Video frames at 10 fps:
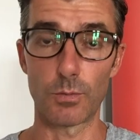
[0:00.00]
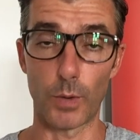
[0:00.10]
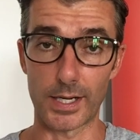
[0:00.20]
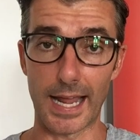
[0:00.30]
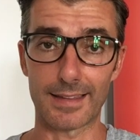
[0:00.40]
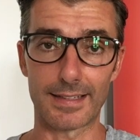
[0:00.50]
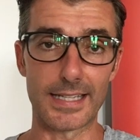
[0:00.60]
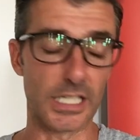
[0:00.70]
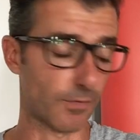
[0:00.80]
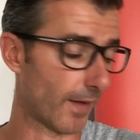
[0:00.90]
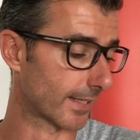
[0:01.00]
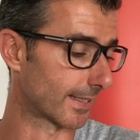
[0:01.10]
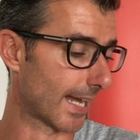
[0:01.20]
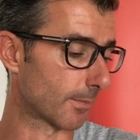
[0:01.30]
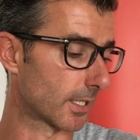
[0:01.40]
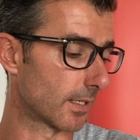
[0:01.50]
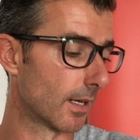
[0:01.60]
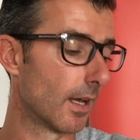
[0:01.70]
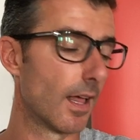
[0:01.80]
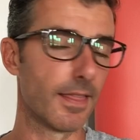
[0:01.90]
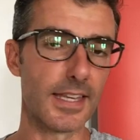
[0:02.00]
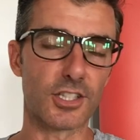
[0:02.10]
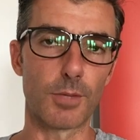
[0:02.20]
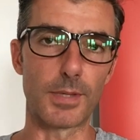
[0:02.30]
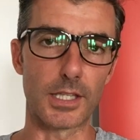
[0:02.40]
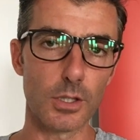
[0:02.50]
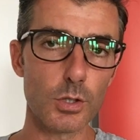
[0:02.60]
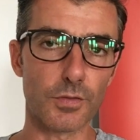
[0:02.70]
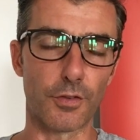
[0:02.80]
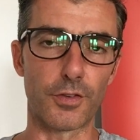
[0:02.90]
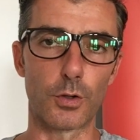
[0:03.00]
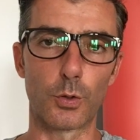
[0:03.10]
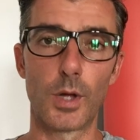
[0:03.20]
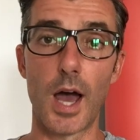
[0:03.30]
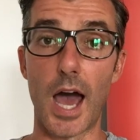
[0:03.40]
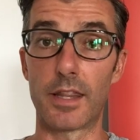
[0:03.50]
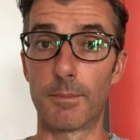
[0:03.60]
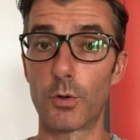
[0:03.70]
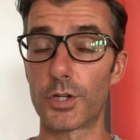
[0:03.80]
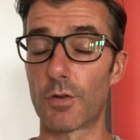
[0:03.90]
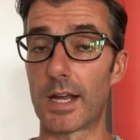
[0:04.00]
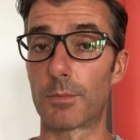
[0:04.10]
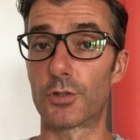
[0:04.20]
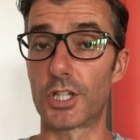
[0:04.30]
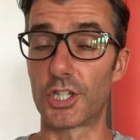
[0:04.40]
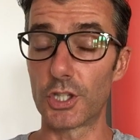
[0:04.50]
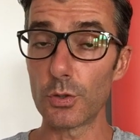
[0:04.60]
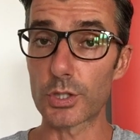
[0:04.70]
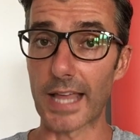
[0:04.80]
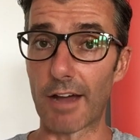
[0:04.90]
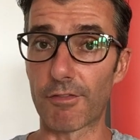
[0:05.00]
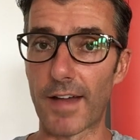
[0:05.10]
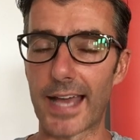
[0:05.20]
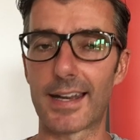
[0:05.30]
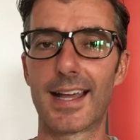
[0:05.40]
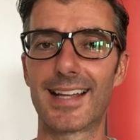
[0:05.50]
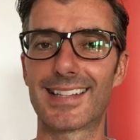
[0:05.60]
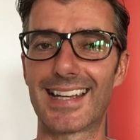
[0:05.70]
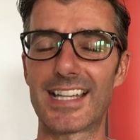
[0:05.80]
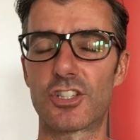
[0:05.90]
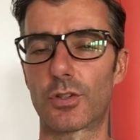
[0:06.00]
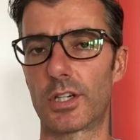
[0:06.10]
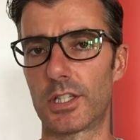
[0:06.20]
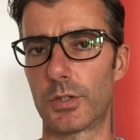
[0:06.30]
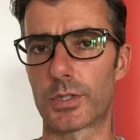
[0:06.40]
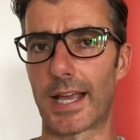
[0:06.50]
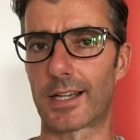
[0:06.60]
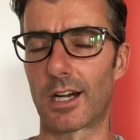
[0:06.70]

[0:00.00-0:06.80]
when an athlete is fat adapted, this can be used for fuel, and the more you're able to use that fat, the less you're going to use that